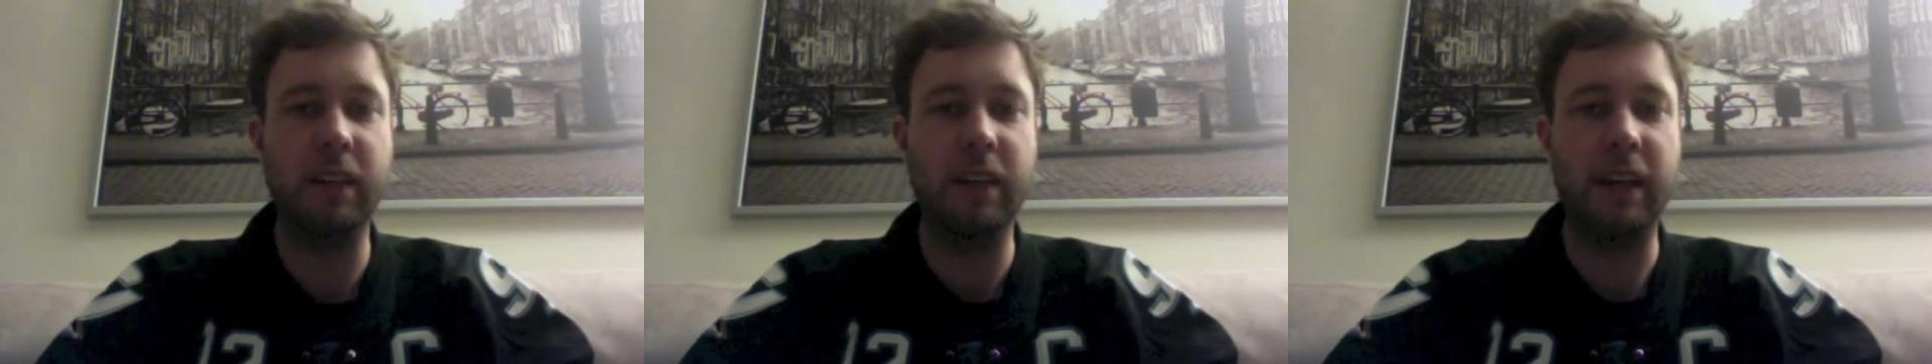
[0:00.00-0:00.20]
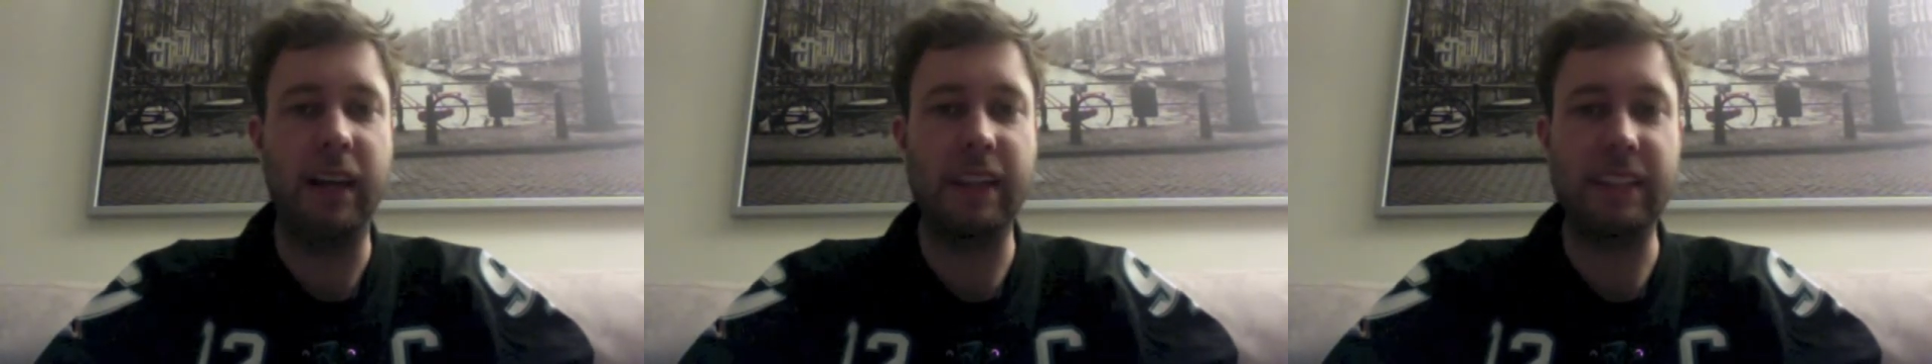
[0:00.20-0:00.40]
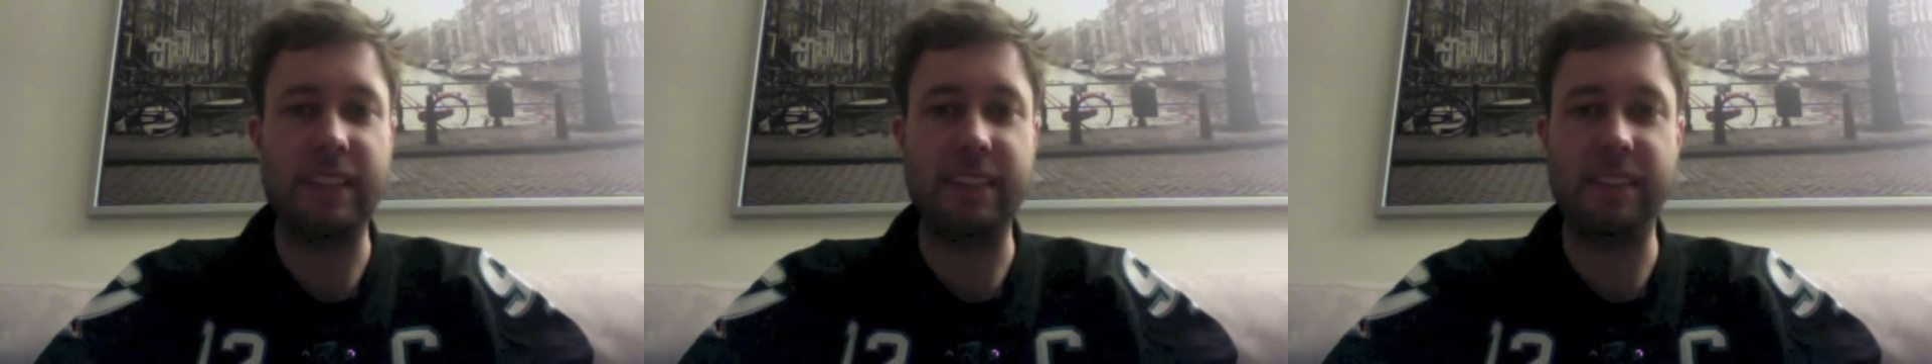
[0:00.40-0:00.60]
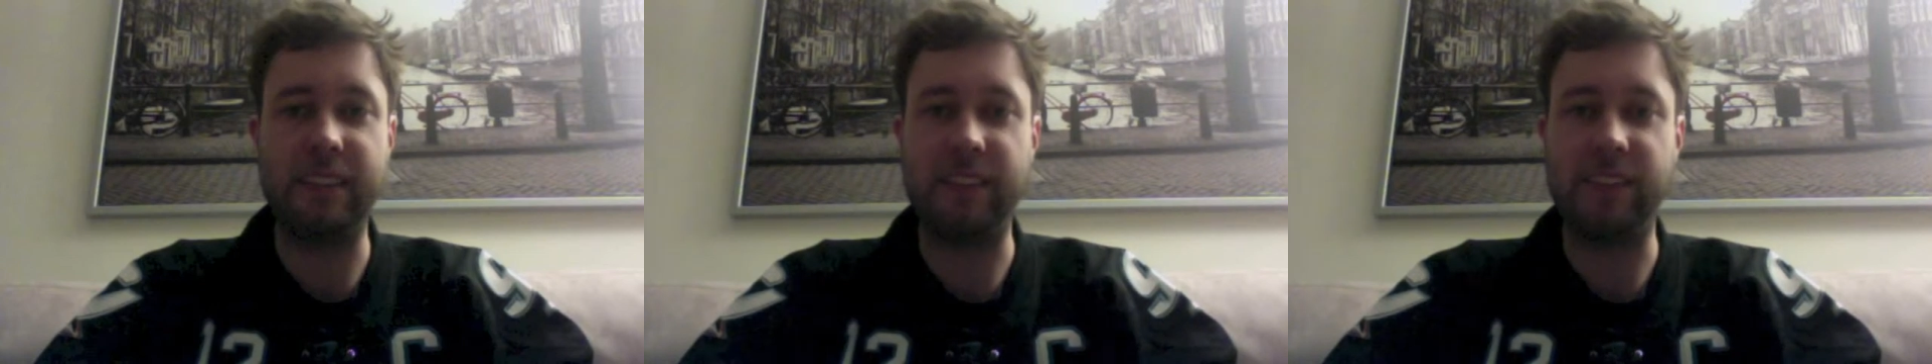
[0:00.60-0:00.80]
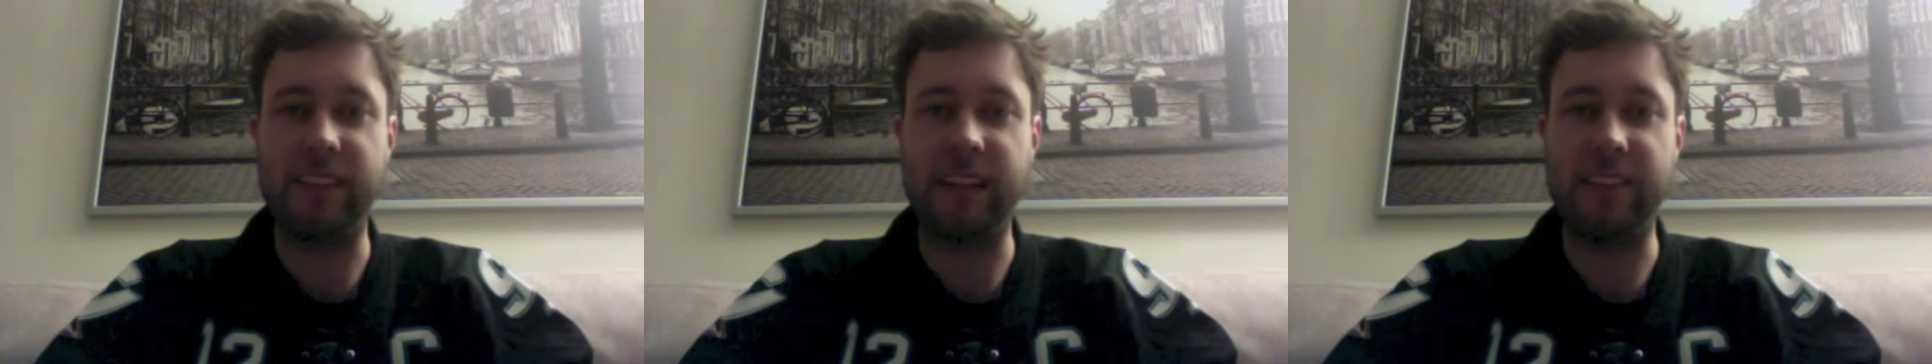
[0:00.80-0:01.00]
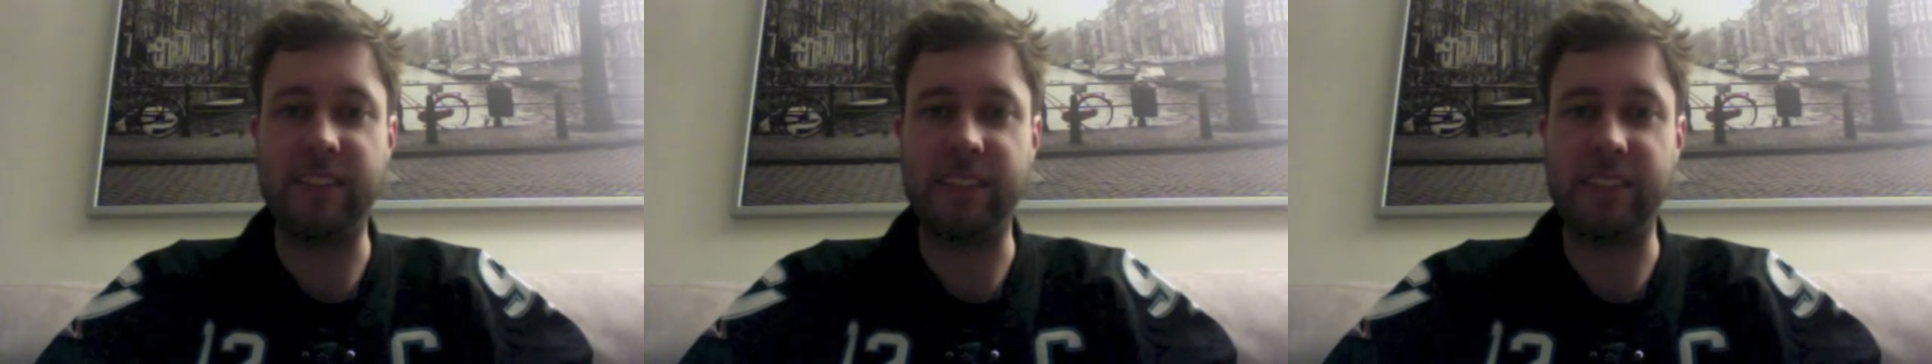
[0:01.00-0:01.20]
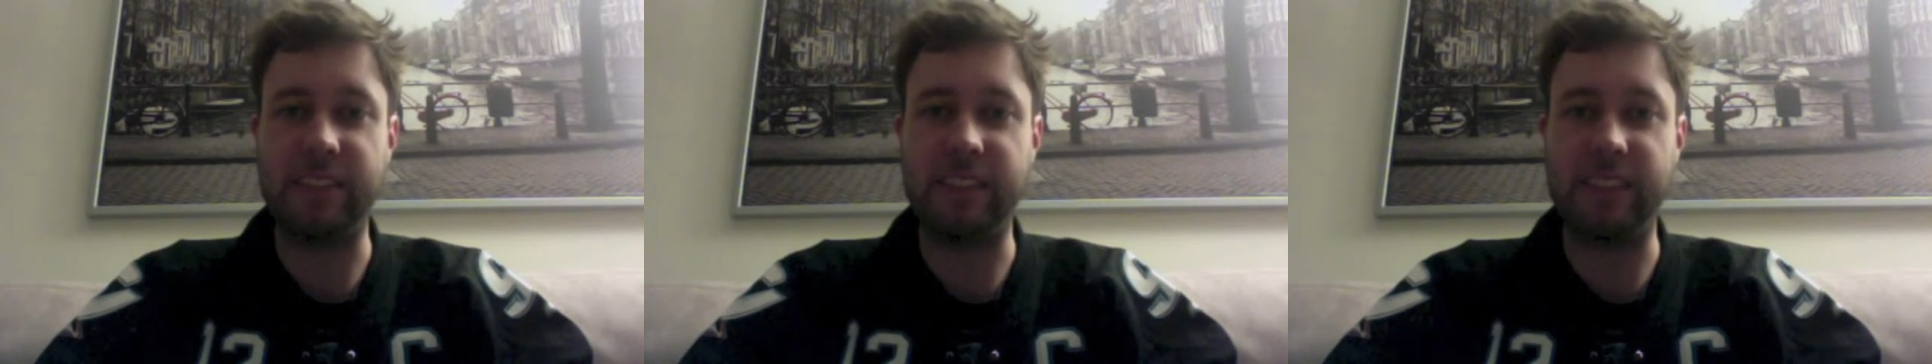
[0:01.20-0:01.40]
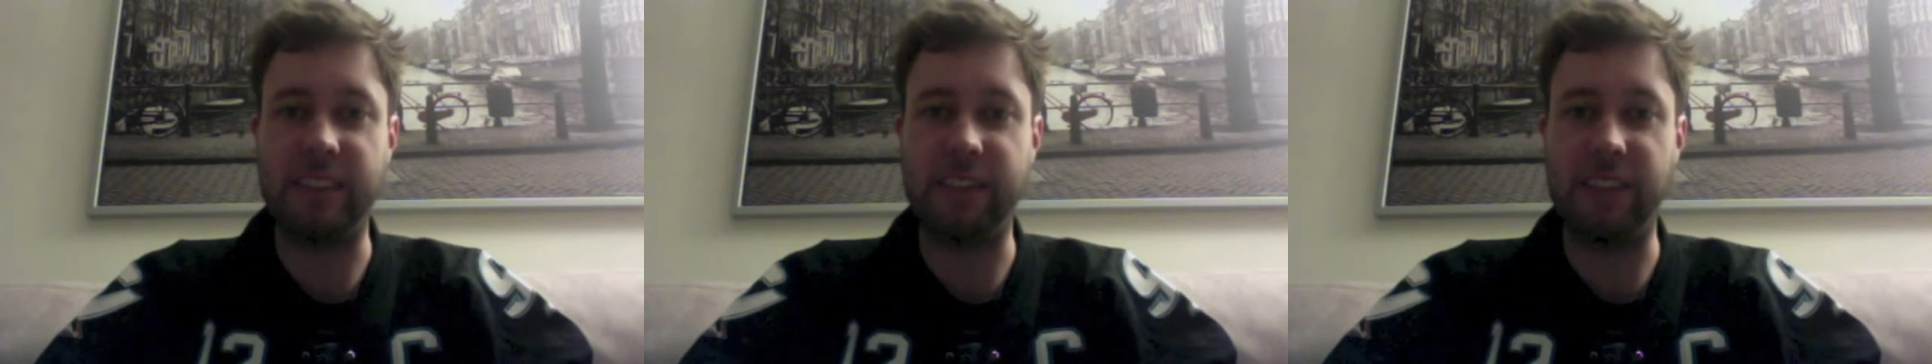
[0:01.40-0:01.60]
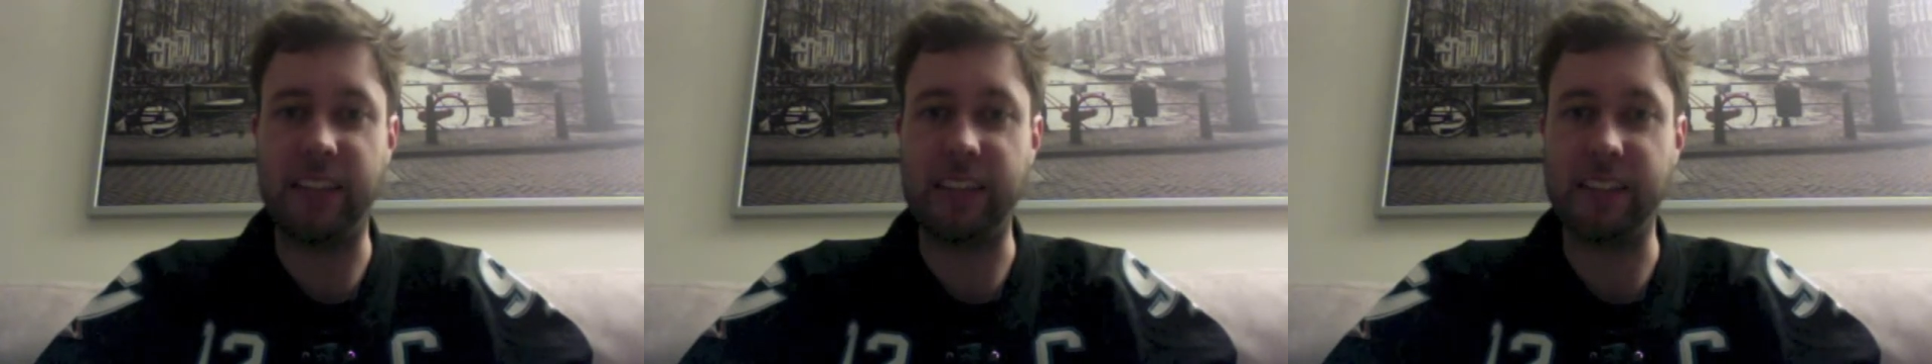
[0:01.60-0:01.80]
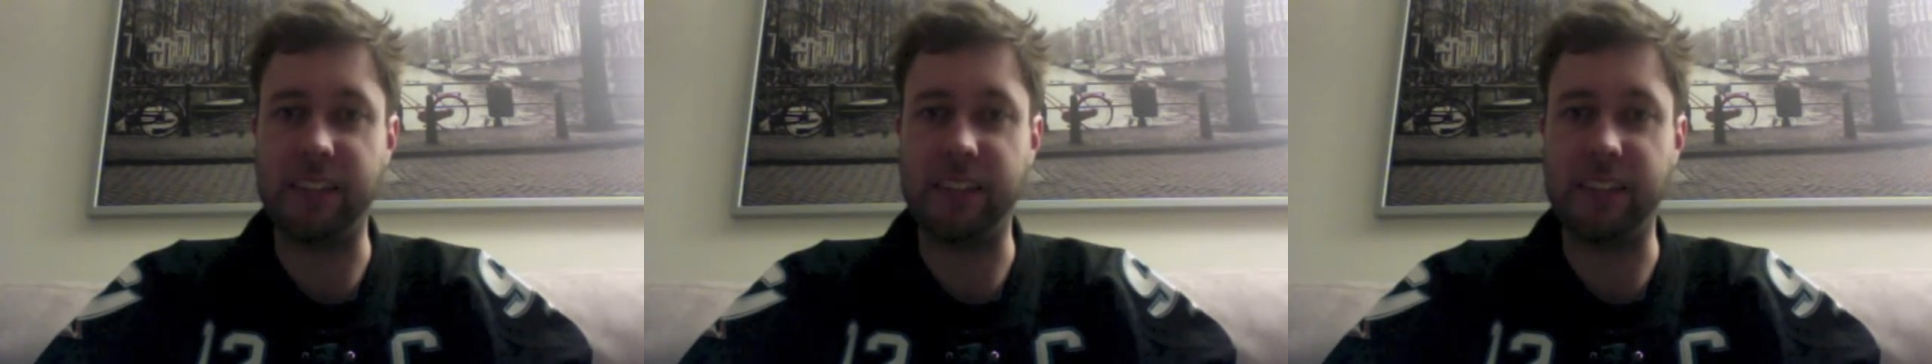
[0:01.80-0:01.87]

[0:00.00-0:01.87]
And in a 7-game series, the advantage